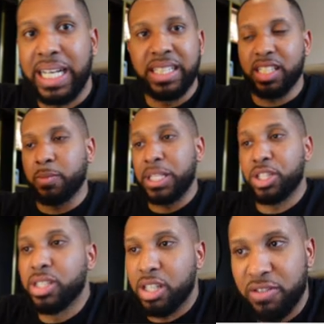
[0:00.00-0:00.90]
and
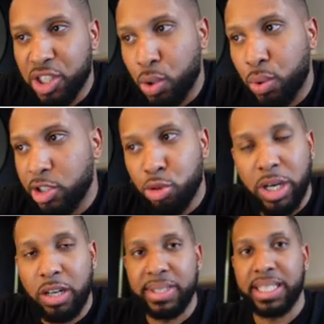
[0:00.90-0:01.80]
suspension stuff is cool as
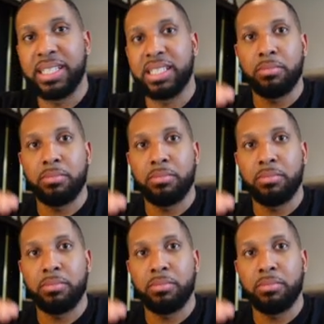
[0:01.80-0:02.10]
well because